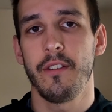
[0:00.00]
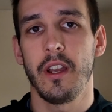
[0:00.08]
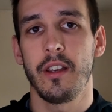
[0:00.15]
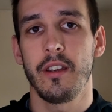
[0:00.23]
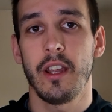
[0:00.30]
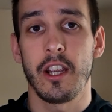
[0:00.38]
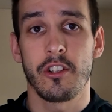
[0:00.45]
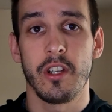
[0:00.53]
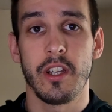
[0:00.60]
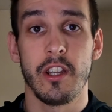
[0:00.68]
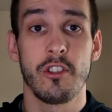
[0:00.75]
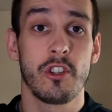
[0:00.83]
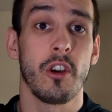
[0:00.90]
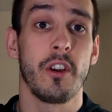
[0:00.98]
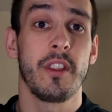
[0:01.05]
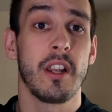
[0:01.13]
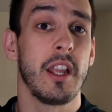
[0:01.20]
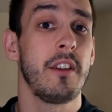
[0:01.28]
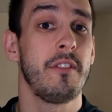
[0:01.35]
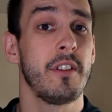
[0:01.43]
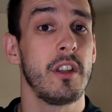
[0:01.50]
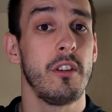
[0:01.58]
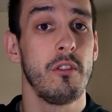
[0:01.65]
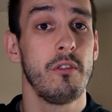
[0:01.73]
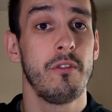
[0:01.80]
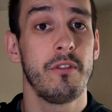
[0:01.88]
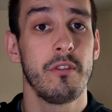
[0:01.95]
and actually enjoy the life that
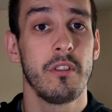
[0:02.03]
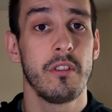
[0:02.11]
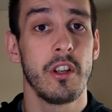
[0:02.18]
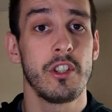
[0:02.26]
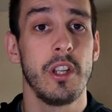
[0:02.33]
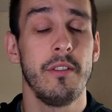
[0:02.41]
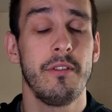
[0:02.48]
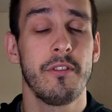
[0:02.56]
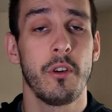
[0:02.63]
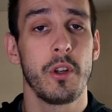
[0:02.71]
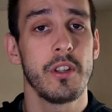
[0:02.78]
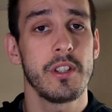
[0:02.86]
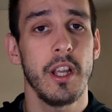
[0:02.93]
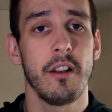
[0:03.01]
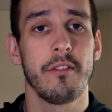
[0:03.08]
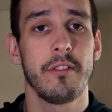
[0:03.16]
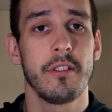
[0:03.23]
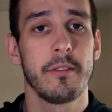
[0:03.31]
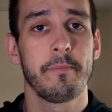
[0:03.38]
you've achieved for yourself.